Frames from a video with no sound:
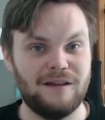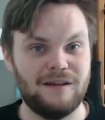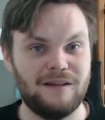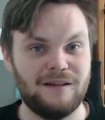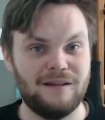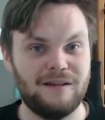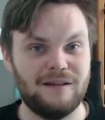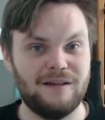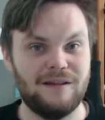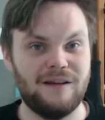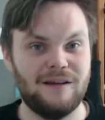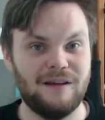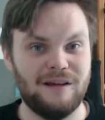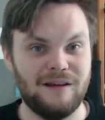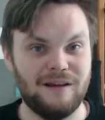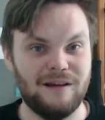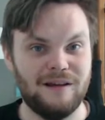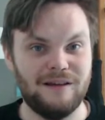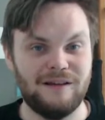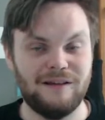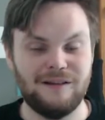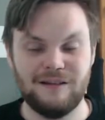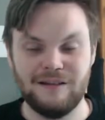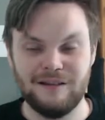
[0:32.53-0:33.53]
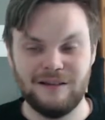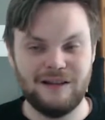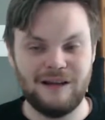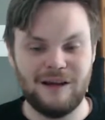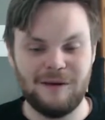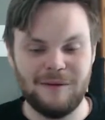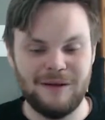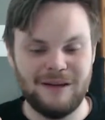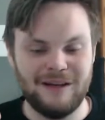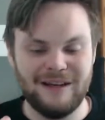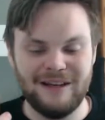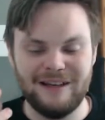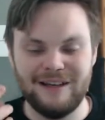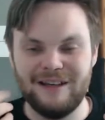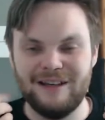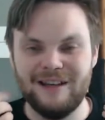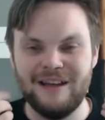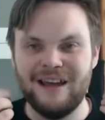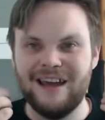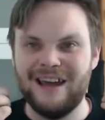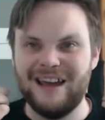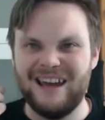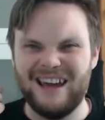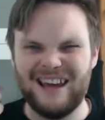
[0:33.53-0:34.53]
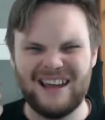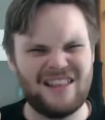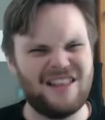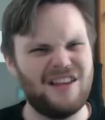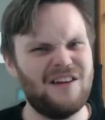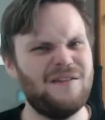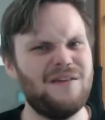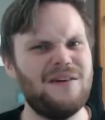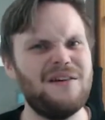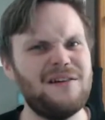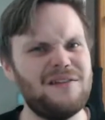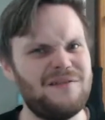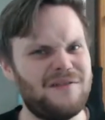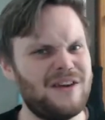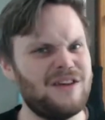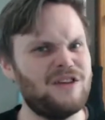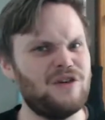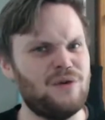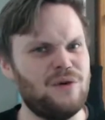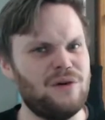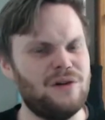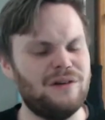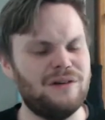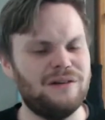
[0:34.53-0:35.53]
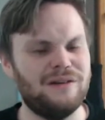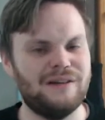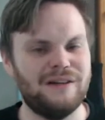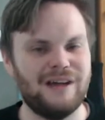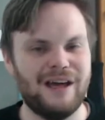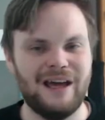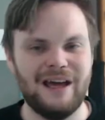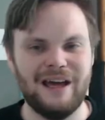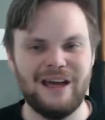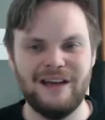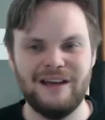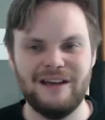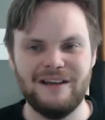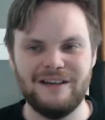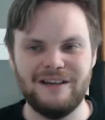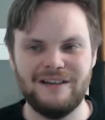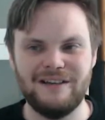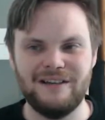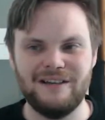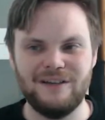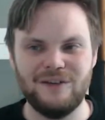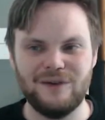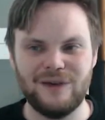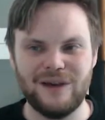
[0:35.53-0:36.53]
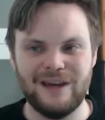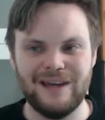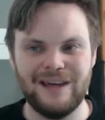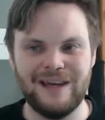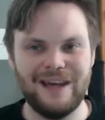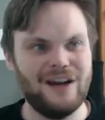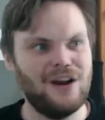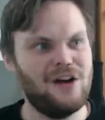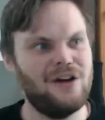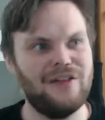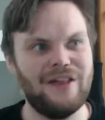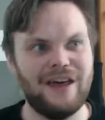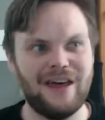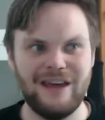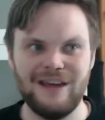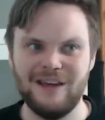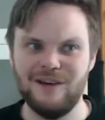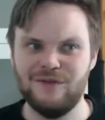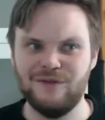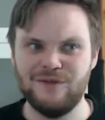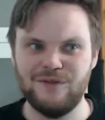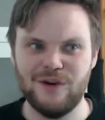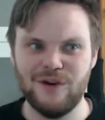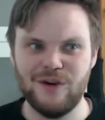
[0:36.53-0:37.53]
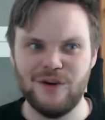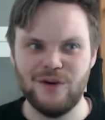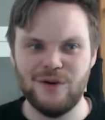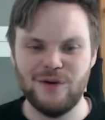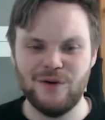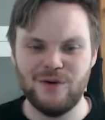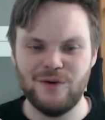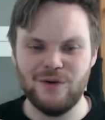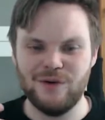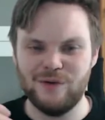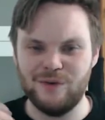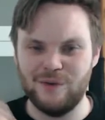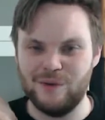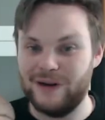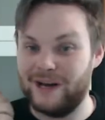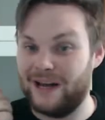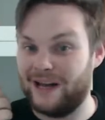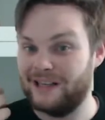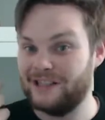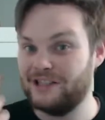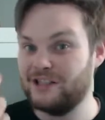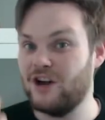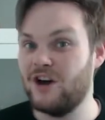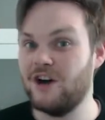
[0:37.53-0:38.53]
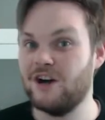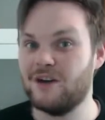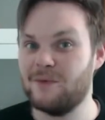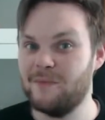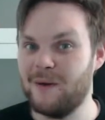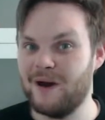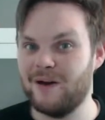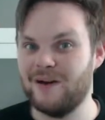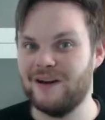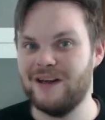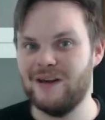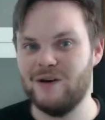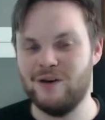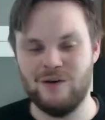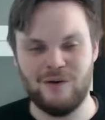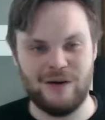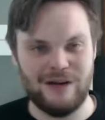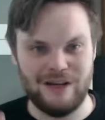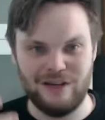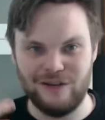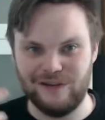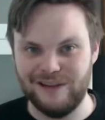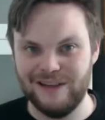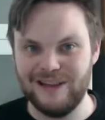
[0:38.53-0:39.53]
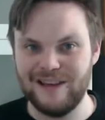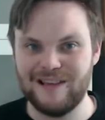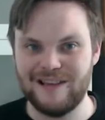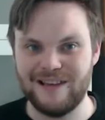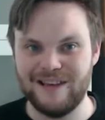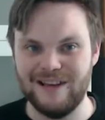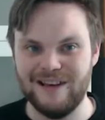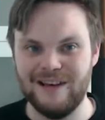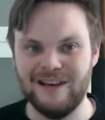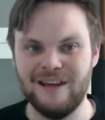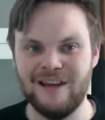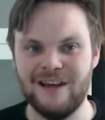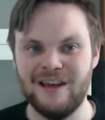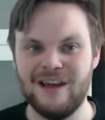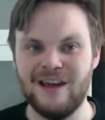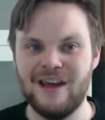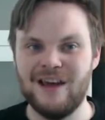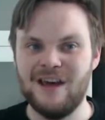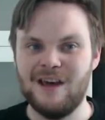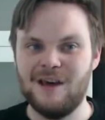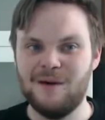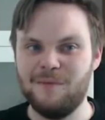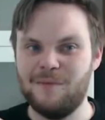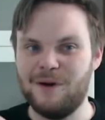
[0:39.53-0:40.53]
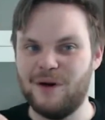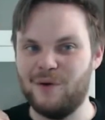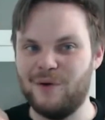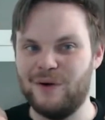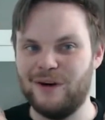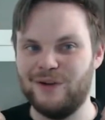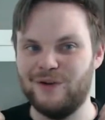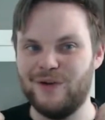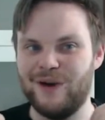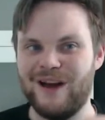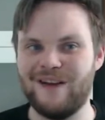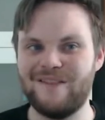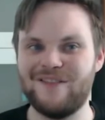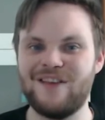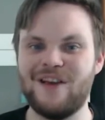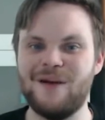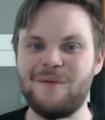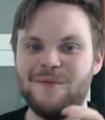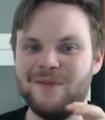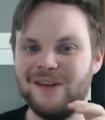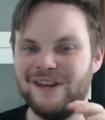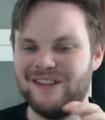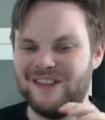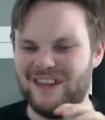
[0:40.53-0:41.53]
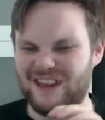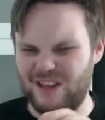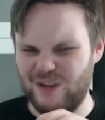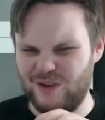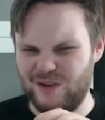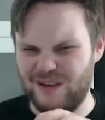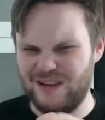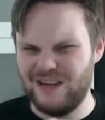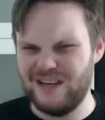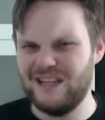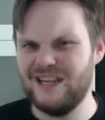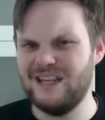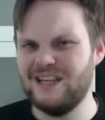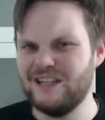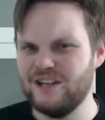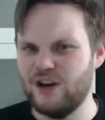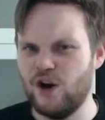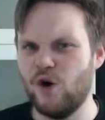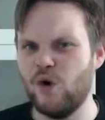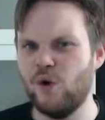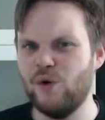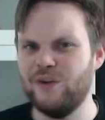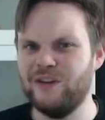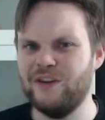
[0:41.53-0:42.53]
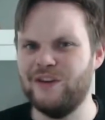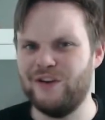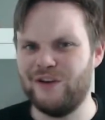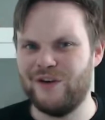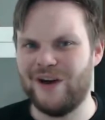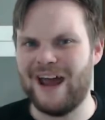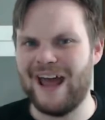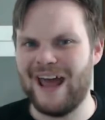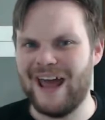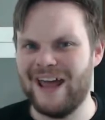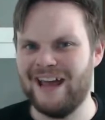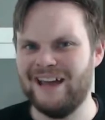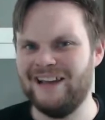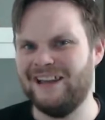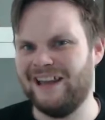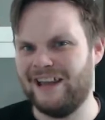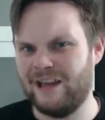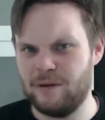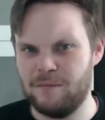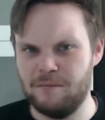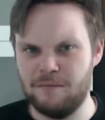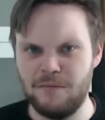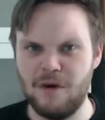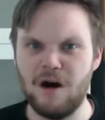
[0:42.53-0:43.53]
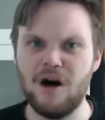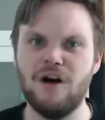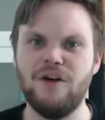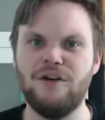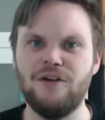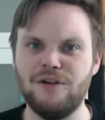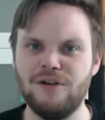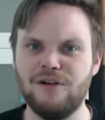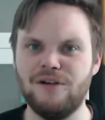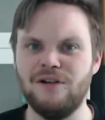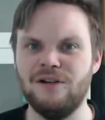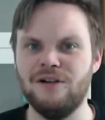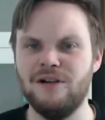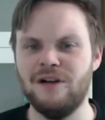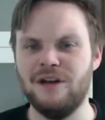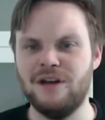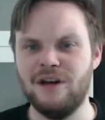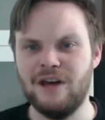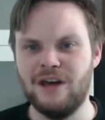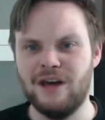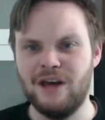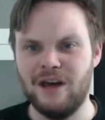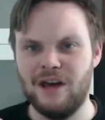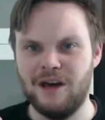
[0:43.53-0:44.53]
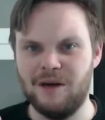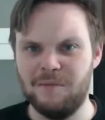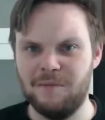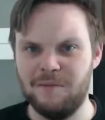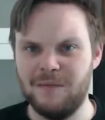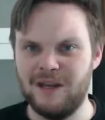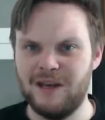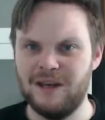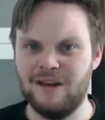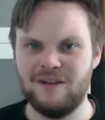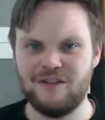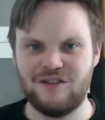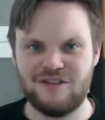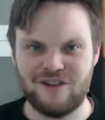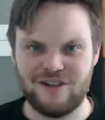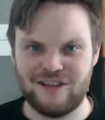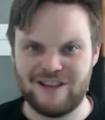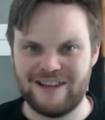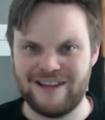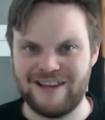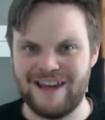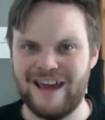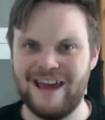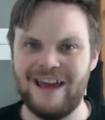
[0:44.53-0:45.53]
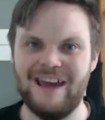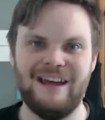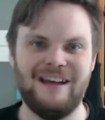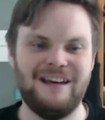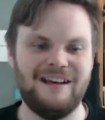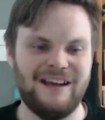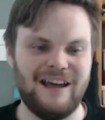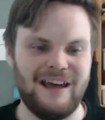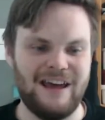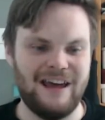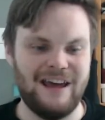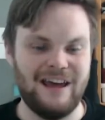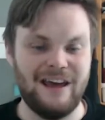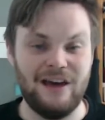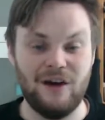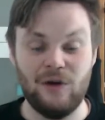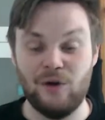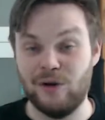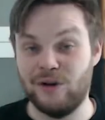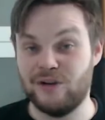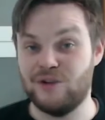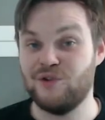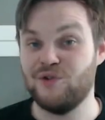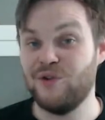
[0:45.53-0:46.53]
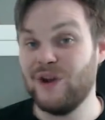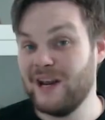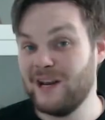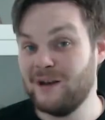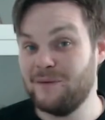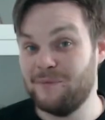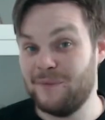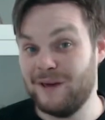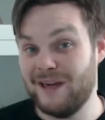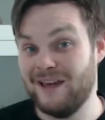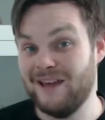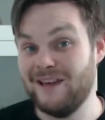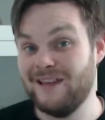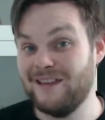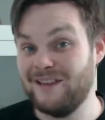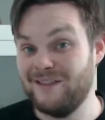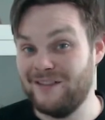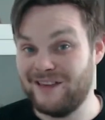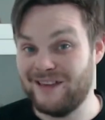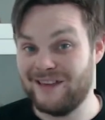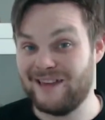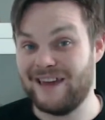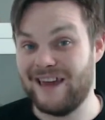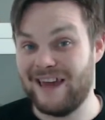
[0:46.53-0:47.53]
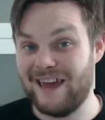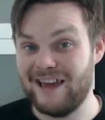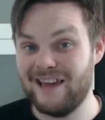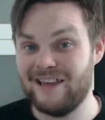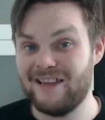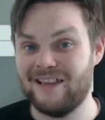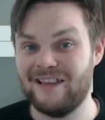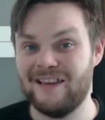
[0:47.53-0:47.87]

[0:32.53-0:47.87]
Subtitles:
uh, it's not very visual, and you can get all that info when I talk about it, when you listen, but when you have something that you need to hold in your hand, like a model, a miniature set, or a terrain piece in this case,